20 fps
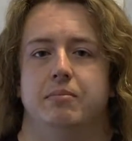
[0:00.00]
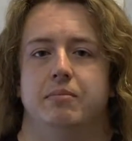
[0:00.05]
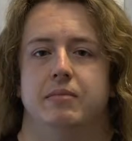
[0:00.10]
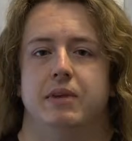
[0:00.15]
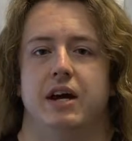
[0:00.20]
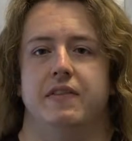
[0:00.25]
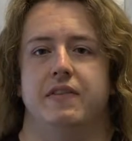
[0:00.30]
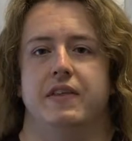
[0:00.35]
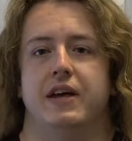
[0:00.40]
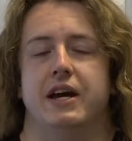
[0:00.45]

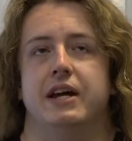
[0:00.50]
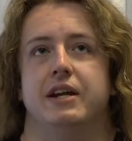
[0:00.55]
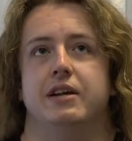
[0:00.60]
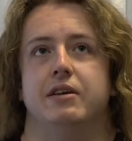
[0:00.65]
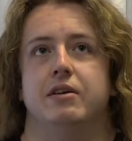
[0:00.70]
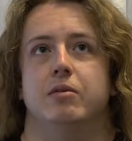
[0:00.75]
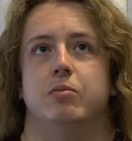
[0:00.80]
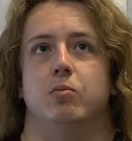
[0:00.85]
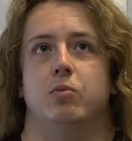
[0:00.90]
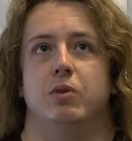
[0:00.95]
and
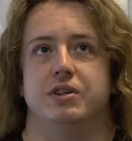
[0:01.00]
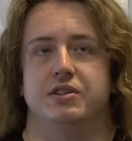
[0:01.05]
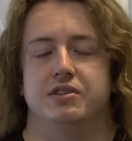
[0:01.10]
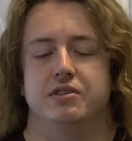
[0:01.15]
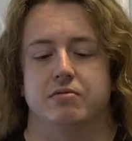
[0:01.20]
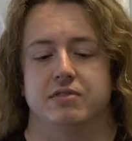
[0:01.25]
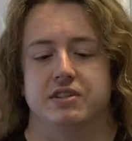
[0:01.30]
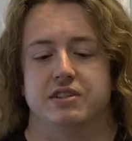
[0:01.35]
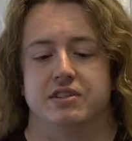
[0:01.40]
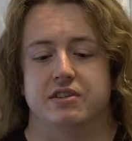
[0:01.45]
then
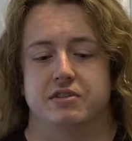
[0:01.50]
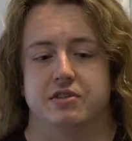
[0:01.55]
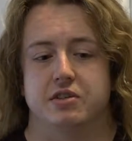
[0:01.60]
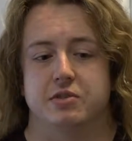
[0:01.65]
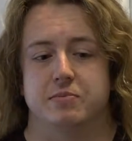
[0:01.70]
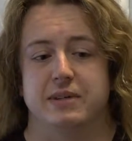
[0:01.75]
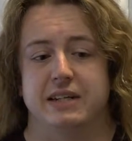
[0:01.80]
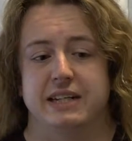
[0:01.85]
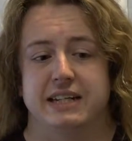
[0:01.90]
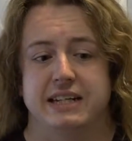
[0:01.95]
once research has
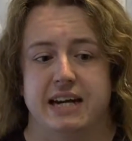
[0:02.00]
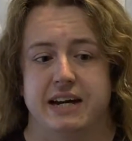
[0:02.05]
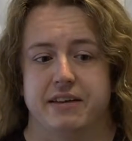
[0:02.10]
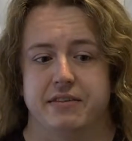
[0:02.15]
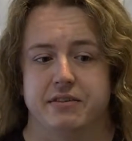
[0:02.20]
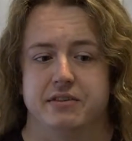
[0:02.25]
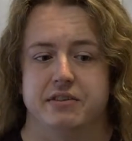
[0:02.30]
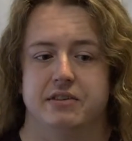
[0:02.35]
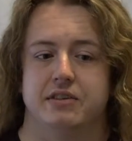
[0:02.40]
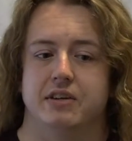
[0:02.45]
been
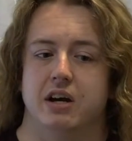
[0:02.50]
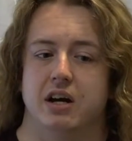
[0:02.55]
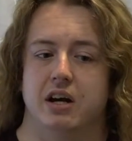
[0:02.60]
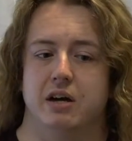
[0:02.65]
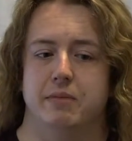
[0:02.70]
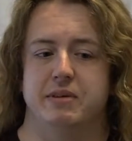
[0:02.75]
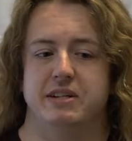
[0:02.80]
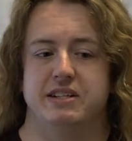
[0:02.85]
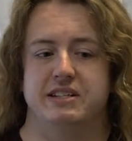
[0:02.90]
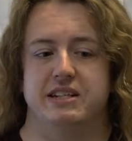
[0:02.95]
gathered,
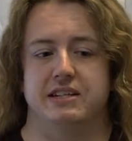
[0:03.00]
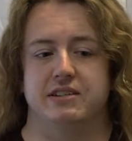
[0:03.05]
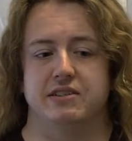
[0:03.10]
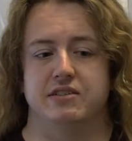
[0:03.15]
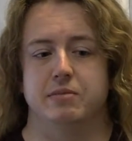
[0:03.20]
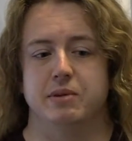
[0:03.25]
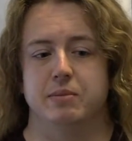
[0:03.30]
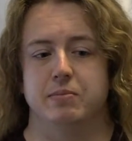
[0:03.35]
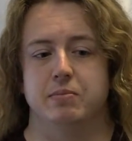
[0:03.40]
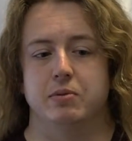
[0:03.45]
it tends
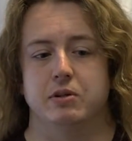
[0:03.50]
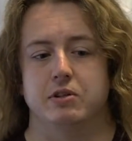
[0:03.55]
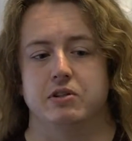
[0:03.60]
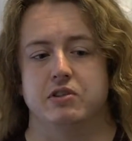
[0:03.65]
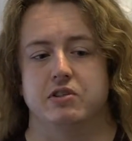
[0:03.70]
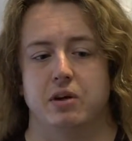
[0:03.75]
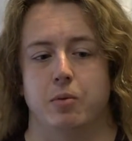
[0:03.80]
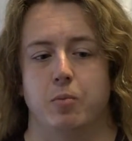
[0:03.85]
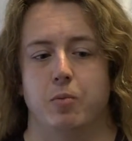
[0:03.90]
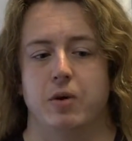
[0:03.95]
to be put
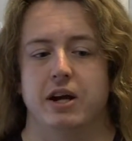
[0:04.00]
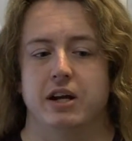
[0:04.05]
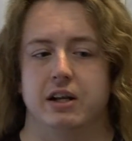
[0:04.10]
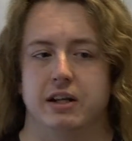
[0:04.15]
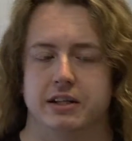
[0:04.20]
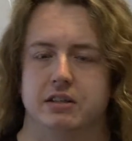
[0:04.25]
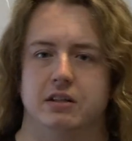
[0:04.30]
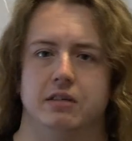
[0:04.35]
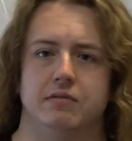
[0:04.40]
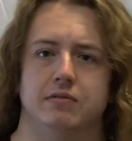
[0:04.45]
somewhere
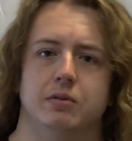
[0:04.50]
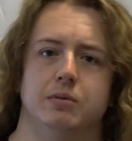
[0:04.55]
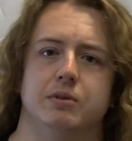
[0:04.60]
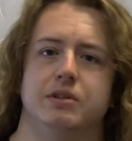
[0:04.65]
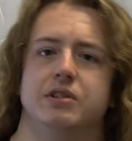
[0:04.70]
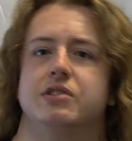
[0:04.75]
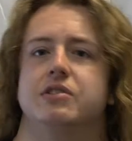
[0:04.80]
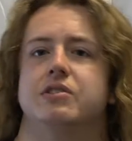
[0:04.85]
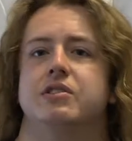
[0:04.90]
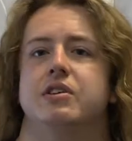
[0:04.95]
like
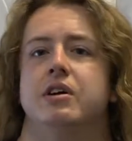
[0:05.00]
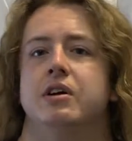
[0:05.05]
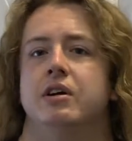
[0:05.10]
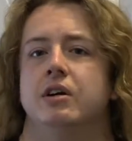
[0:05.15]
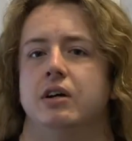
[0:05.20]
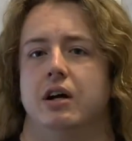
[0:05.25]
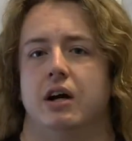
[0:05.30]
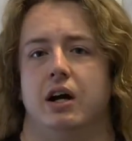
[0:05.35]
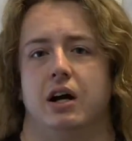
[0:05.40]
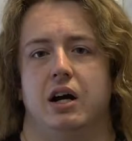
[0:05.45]
Confluence
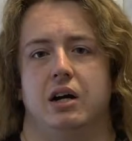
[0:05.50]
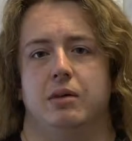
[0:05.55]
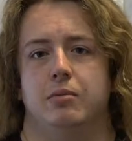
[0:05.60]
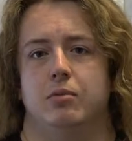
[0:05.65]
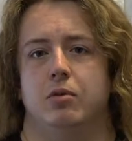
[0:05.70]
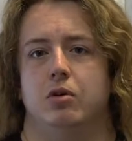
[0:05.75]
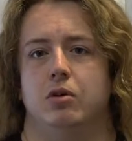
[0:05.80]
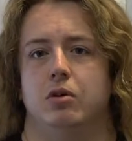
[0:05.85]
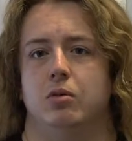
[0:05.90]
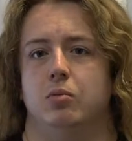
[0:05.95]

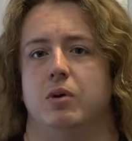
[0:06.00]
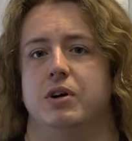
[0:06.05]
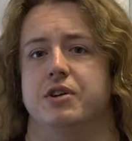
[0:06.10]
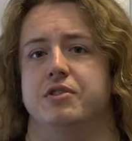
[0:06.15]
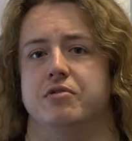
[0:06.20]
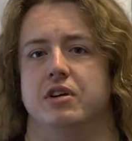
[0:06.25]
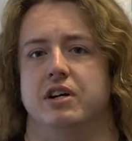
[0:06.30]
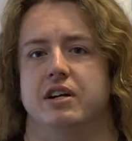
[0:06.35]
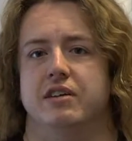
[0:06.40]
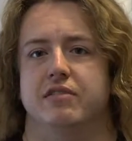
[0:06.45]
or
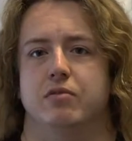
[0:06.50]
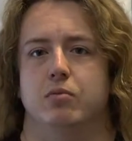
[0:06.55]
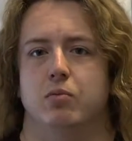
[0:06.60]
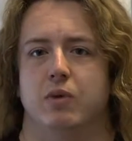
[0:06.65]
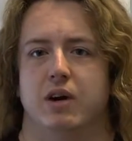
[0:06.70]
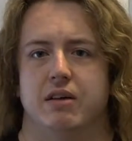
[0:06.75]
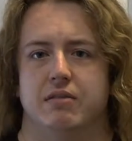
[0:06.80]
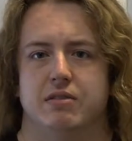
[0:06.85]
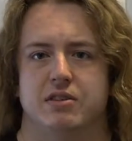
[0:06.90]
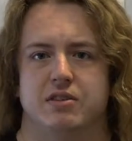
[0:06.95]
OneDrive,
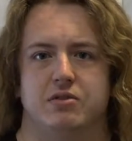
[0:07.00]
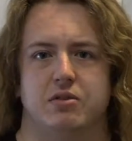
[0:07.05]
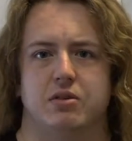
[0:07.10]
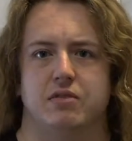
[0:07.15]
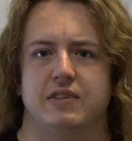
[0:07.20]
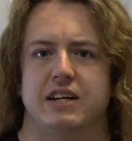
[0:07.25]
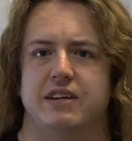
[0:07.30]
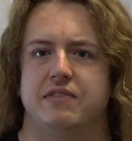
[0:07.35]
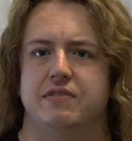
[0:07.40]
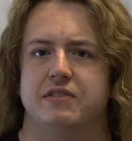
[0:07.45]
where it's sort
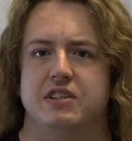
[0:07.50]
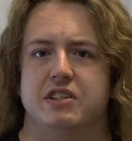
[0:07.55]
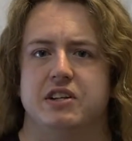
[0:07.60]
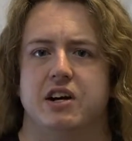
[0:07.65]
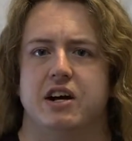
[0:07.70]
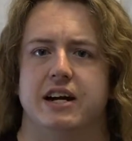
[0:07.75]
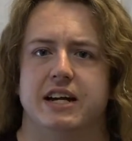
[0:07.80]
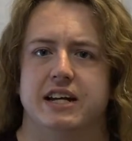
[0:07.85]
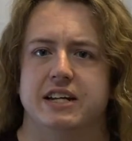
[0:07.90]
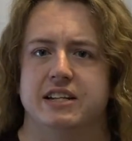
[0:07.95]
of left to
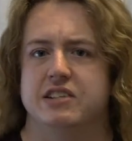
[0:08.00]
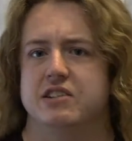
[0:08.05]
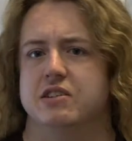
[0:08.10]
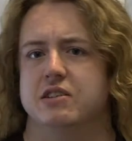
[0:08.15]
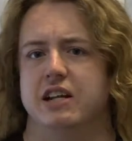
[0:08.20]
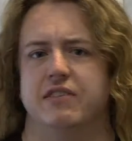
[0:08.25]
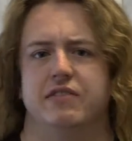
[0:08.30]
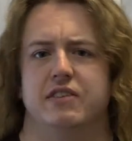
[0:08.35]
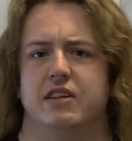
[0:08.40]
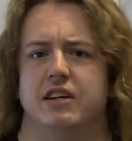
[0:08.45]
die and it's
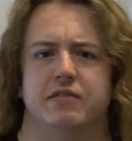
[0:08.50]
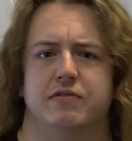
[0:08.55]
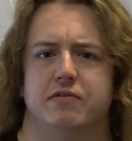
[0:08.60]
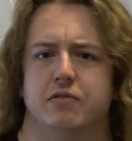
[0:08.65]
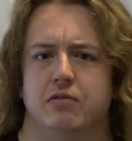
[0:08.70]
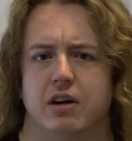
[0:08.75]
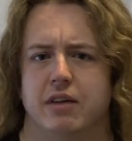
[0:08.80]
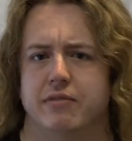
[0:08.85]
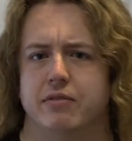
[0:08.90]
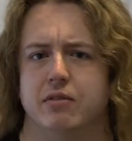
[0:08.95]
left there
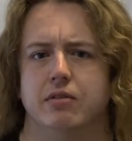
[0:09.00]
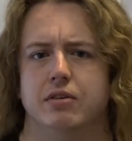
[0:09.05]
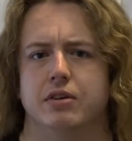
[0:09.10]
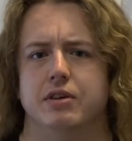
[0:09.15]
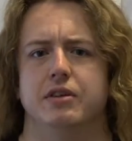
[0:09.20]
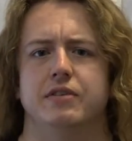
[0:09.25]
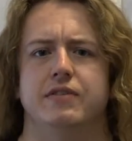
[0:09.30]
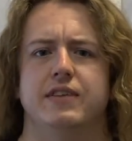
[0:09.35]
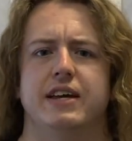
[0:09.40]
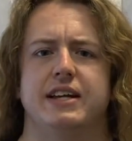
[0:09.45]
forever,
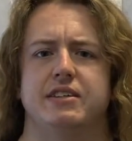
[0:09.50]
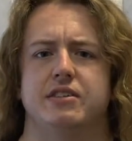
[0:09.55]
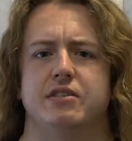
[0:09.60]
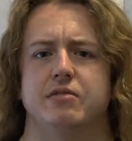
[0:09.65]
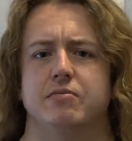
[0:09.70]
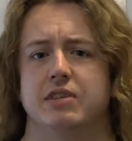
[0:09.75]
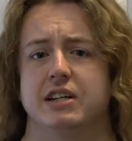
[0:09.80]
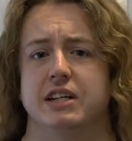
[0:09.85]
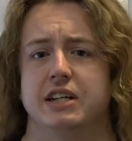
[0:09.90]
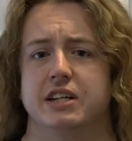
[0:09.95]
and that
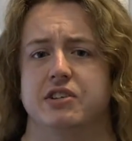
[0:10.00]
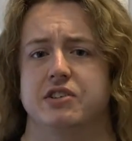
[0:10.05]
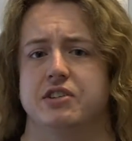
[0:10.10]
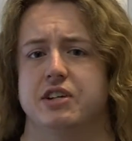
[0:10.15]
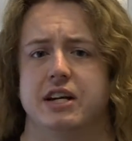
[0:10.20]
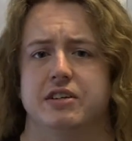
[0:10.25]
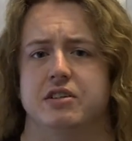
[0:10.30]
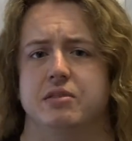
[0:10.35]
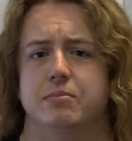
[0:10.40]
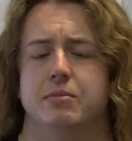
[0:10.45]
doesn't really get
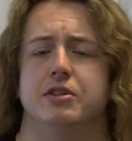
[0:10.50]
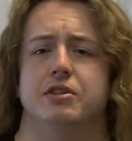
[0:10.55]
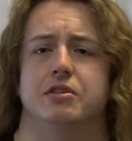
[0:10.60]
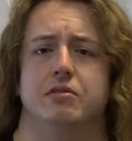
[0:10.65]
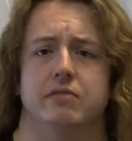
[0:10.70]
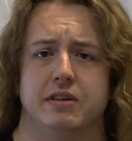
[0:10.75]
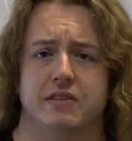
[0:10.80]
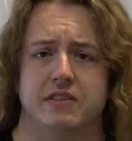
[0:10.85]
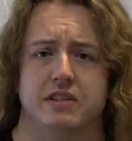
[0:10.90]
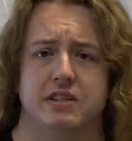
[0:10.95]
shared too much
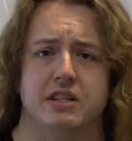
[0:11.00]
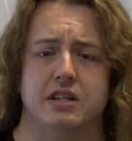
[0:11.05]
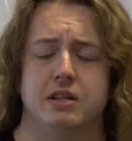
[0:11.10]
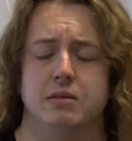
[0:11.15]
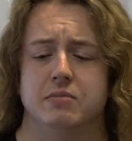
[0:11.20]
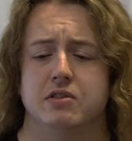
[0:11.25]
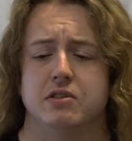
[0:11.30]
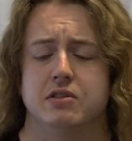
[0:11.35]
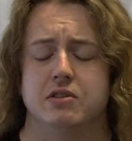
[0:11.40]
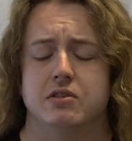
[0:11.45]
around the
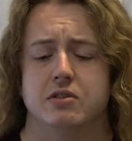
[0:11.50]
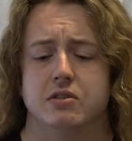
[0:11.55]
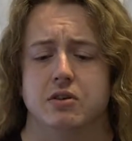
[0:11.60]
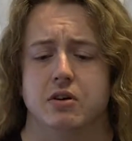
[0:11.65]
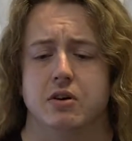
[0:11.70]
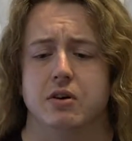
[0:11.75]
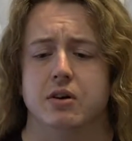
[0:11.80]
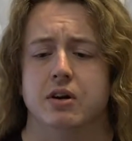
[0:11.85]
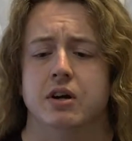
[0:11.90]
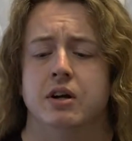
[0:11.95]
teams.
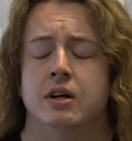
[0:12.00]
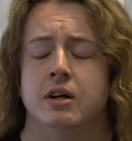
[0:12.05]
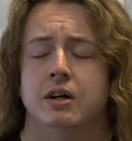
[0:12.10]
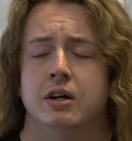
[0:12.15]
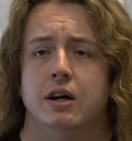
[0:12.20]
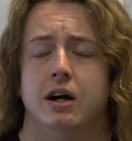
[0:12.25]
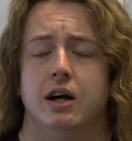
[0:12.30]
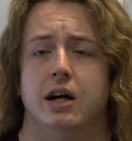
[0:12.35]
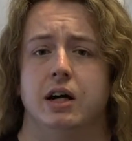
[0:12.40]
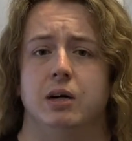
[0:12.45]
So
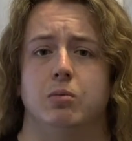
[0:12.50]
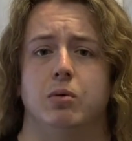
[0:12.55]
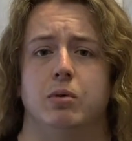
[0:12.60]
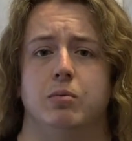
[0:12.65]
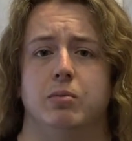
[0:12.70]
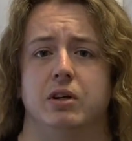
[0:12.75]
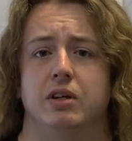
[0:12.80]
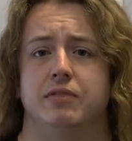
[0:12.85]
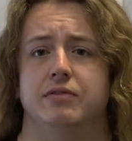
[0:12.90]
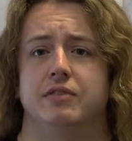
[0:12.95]
what
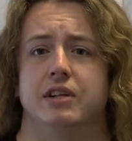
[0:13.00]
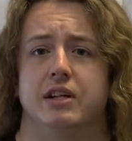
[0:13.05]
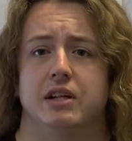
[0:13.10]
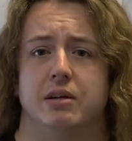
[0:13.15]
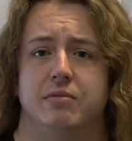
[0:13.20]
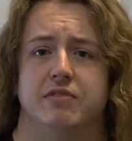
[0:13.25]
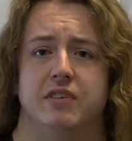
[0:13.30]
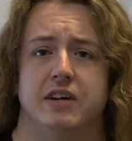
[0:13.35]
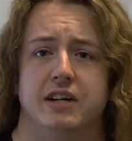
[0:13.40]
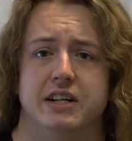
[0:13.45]
we'll often end
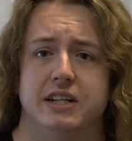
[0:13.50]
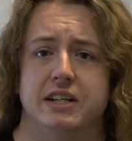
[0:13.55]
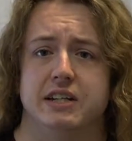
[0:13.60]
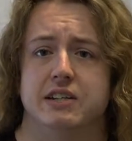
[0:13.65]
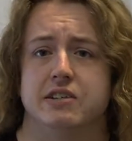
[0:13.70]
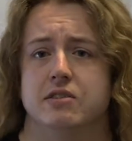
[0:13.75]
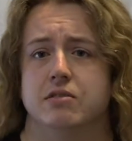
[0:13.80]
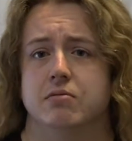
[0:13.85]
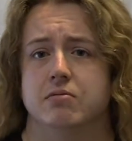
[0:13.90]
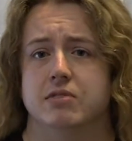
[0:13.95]
up finding
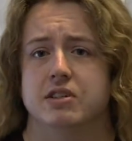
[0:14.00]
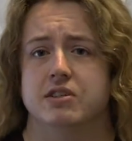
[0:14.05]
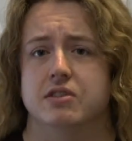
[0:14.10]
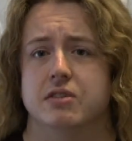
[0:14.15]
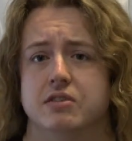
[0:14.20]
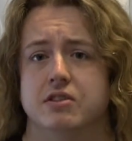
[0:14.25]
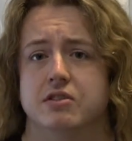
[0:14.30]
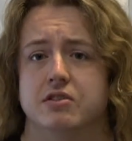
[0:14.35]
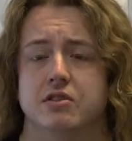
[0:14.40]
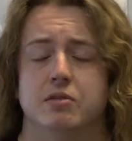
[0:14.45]
is that
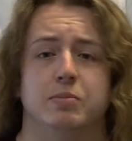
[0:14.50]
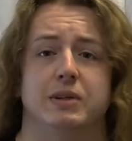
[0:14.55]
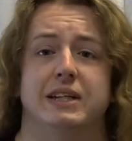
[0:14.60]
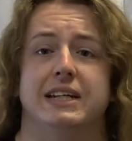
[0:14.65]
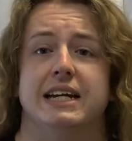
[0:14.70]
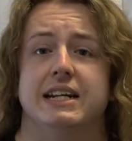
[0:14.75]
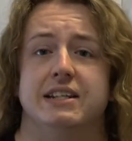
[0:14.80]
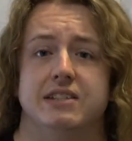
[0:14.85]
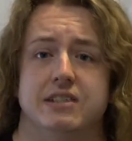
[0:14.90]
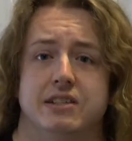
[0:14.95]
research is
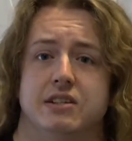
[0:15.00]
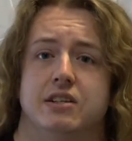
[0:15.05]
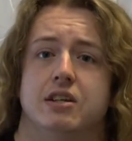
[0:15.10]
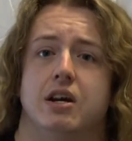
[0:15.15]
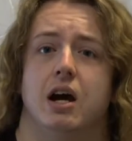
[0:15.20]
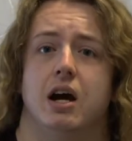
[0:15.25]
duplicated,